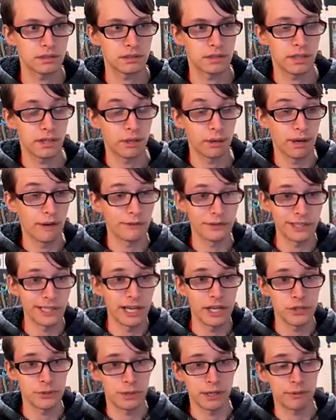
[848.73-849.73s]
I know everything
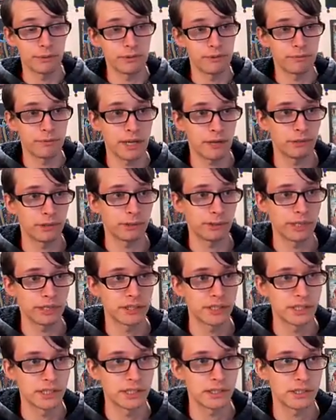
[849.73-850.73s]
else here we've definitely
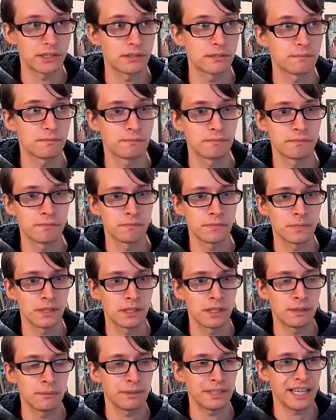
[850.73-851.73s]
raced against.
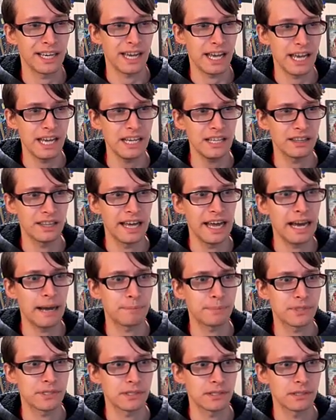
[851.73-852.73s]
Yeah, 8
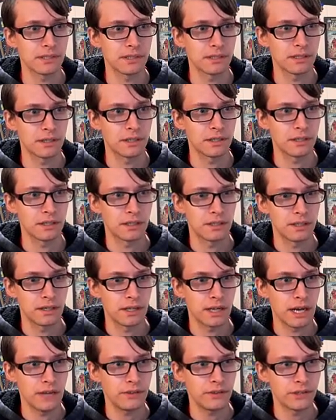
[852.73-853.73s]
laps.
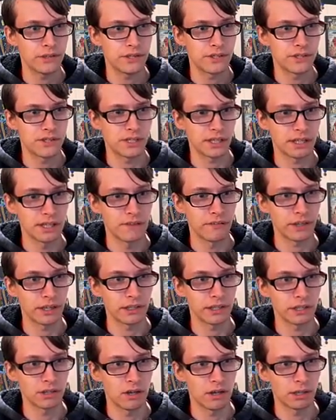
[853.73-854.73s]
I think this is
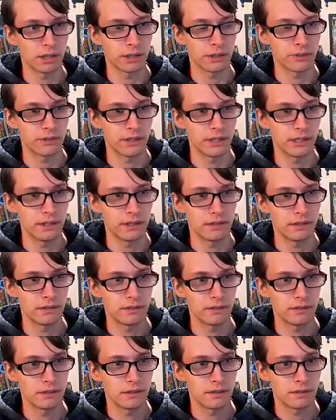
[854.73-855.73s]
significantly longer than
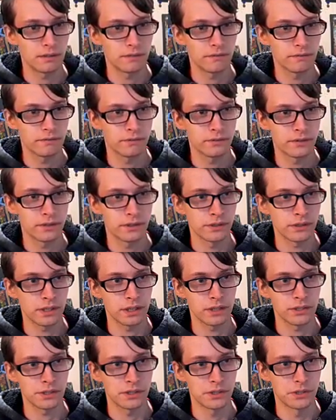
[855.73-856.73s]

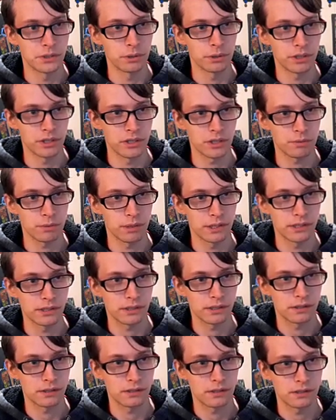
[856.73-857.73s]
Suzuka just was.
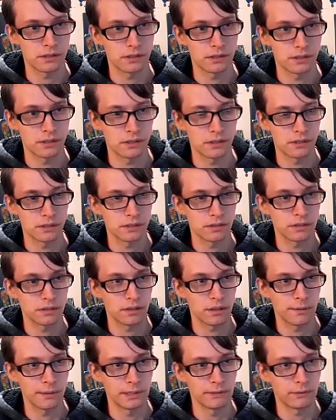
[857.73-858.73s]

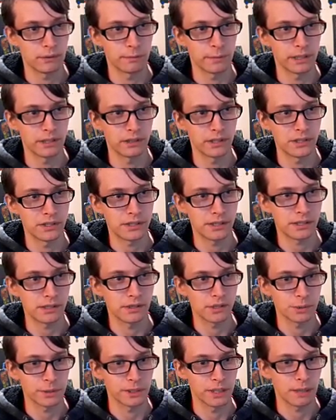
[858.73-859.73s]
I mean, for me at least. I can
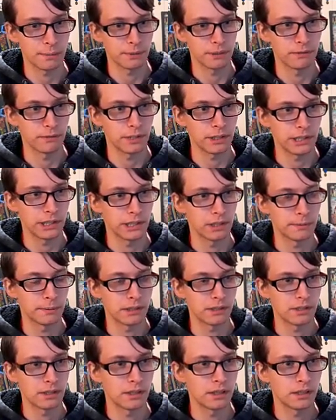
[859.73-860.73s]
short it up in the video,
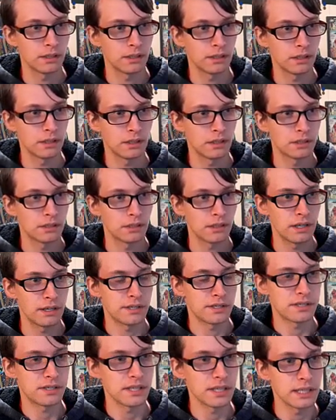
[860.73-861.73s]
but
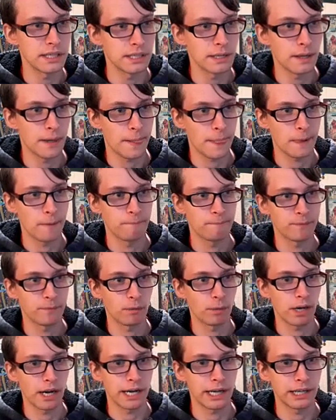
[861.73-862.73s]
let's see
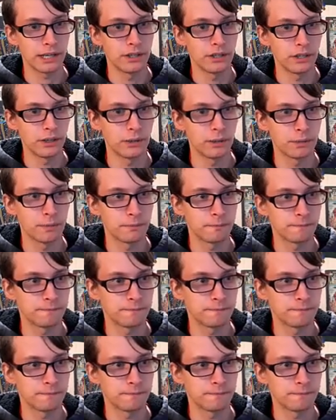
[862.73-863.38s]
what I can do